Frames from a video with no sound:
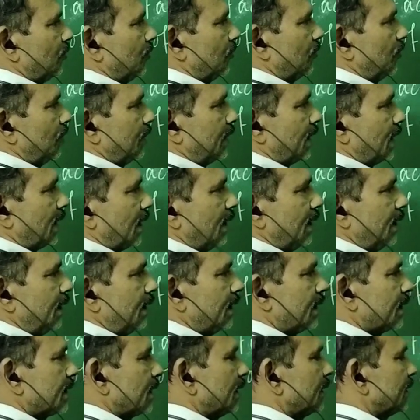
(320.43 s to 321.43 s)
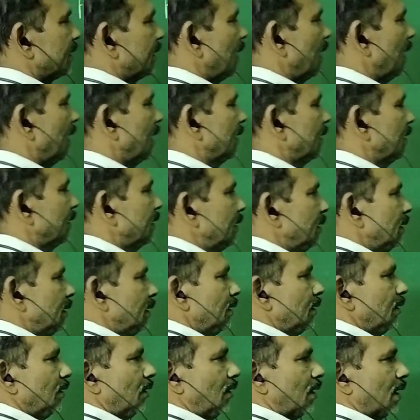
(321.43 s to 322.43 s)
We generally discussed here
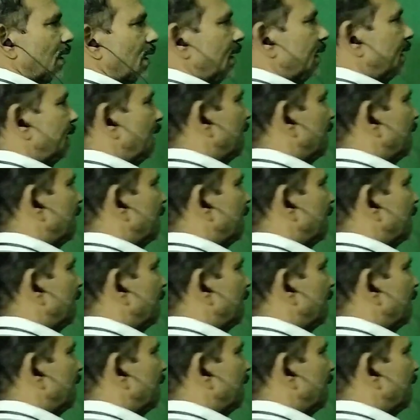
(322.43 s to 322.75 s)
organic